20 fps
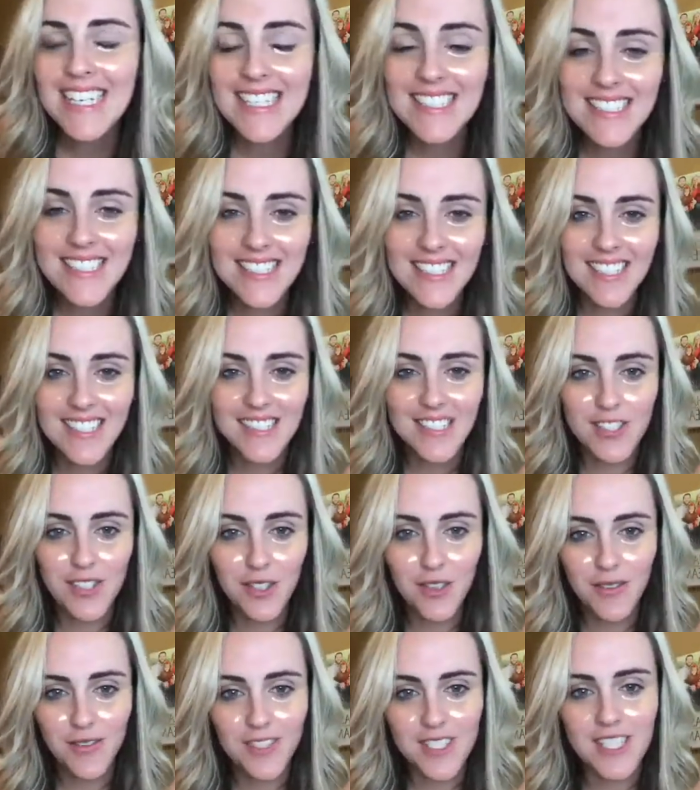since you've
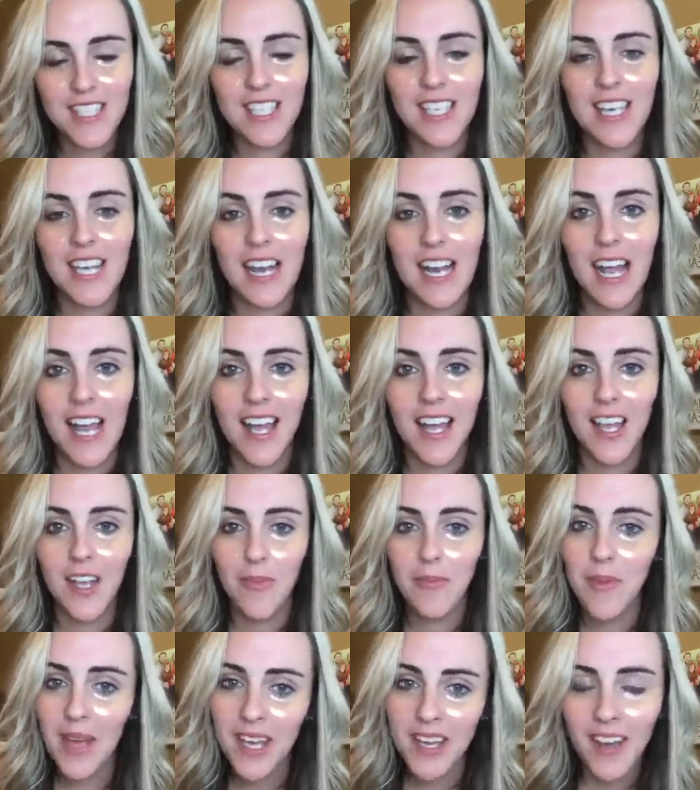seen a
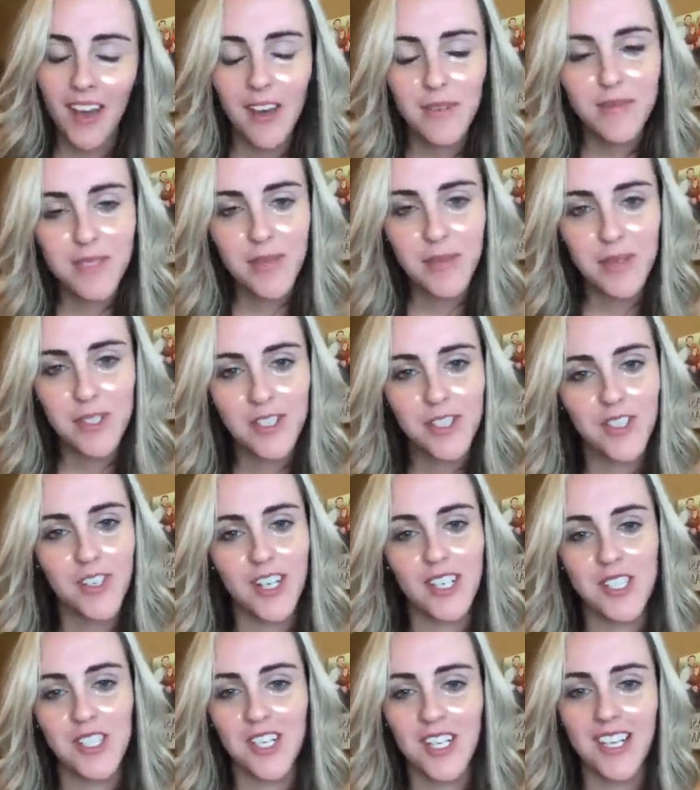makeup
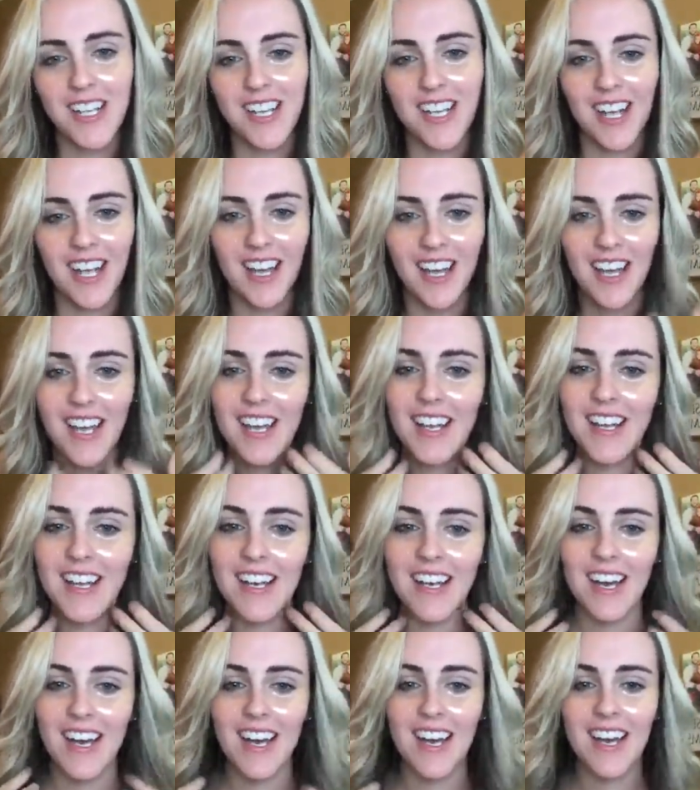demonstration, and
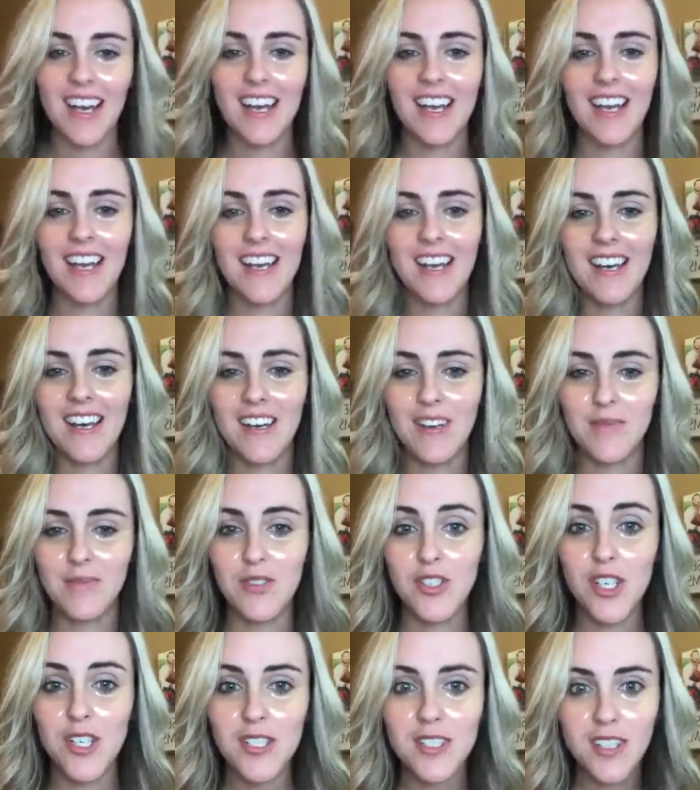I
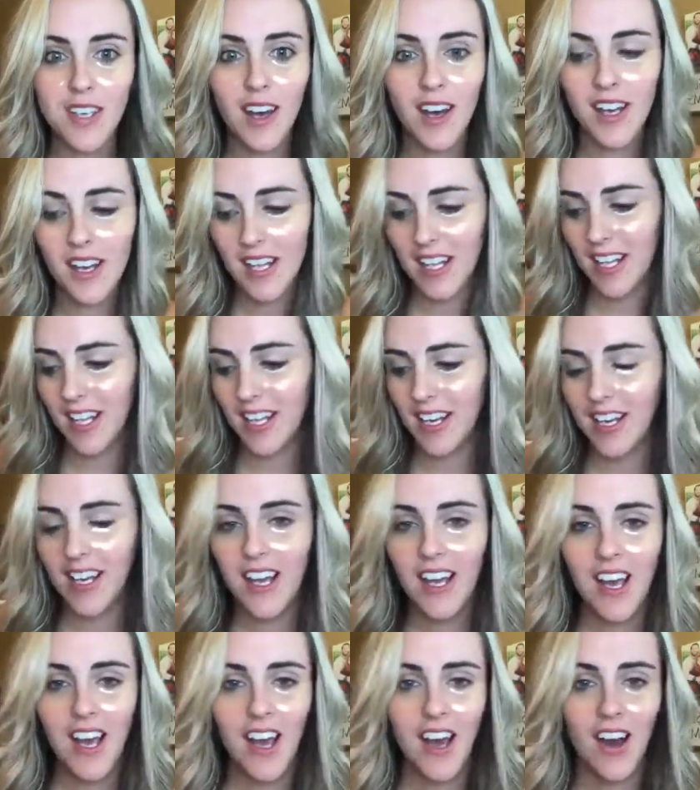just got in
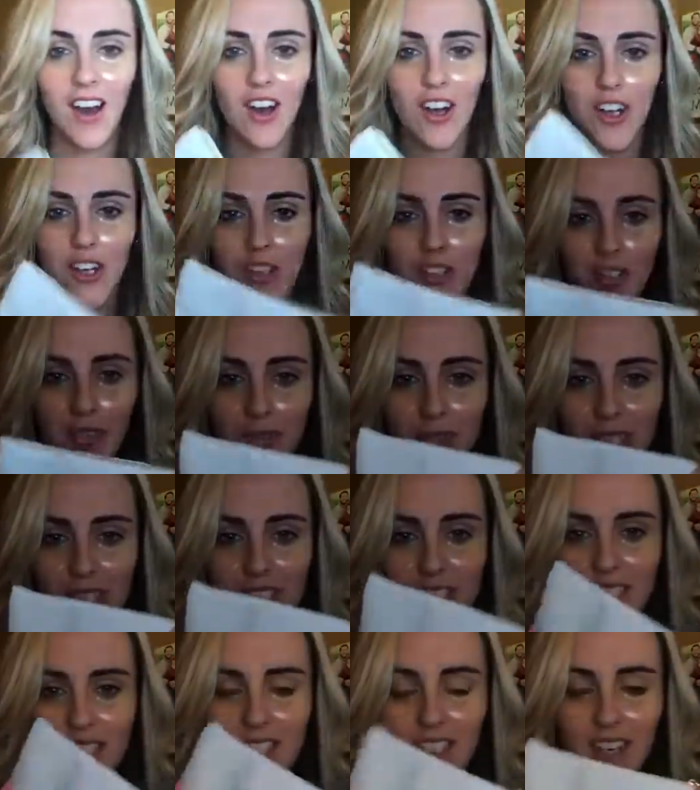our
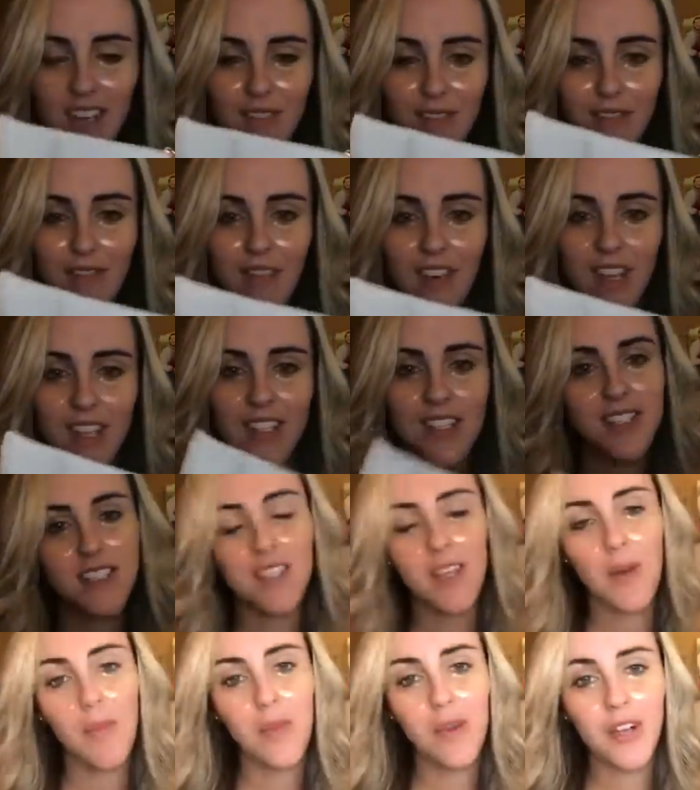newest fun
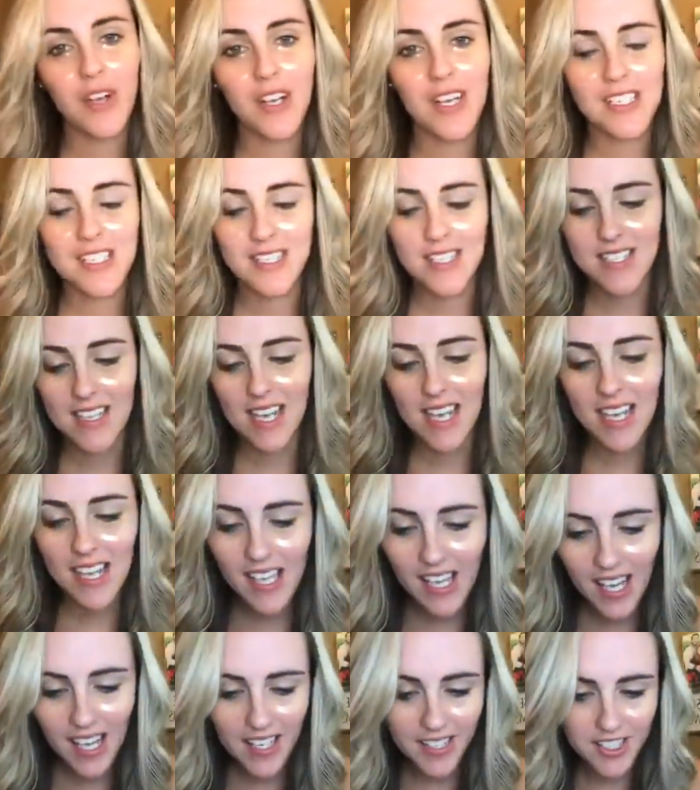summer
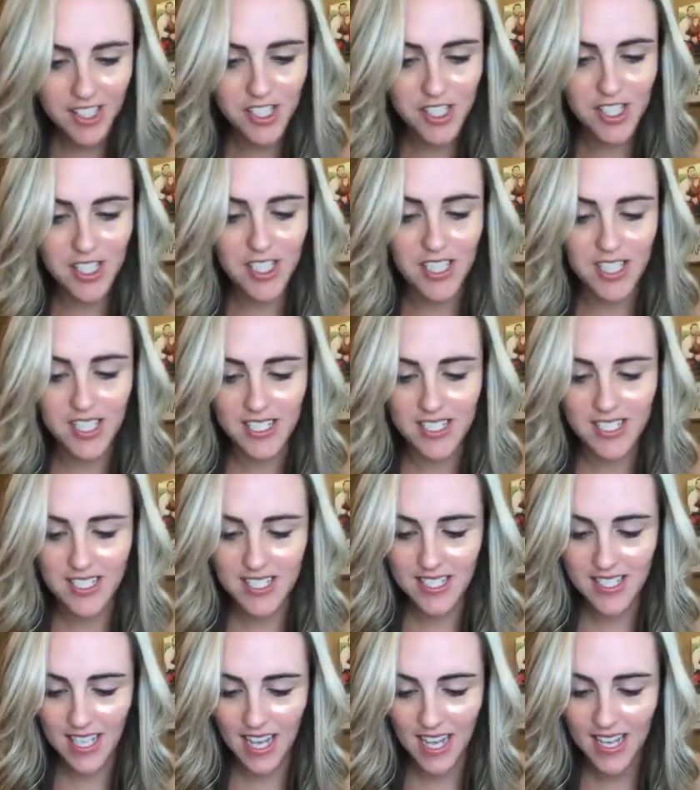staycation
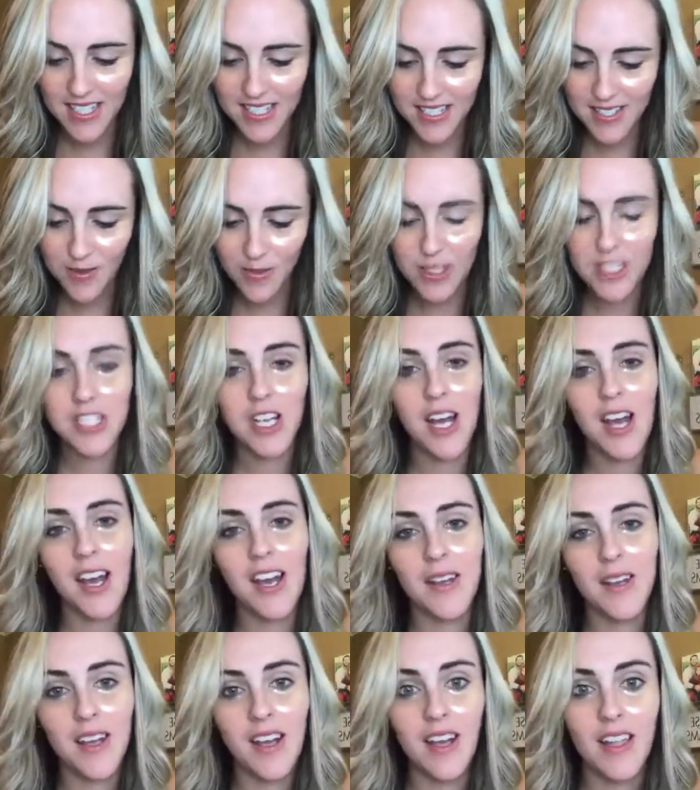set, which
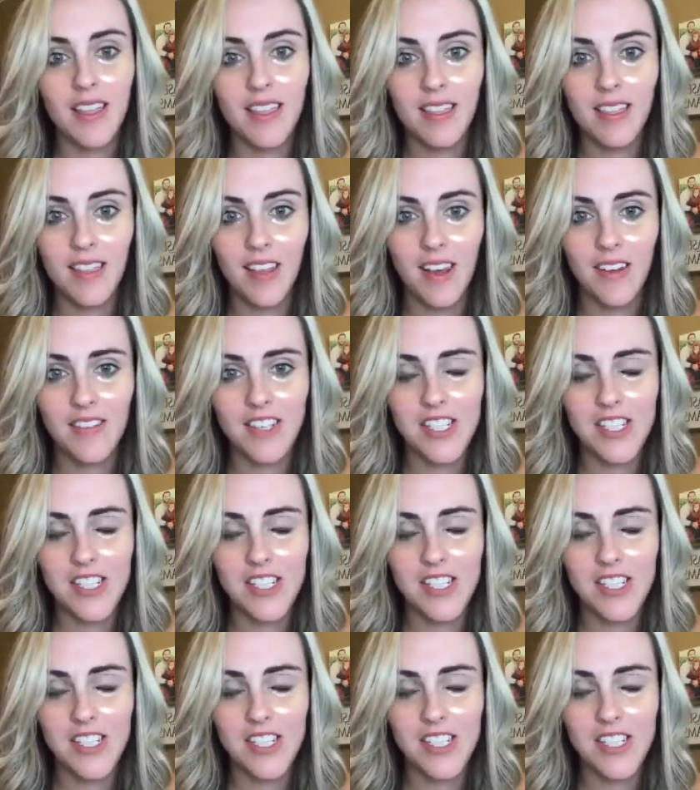I love.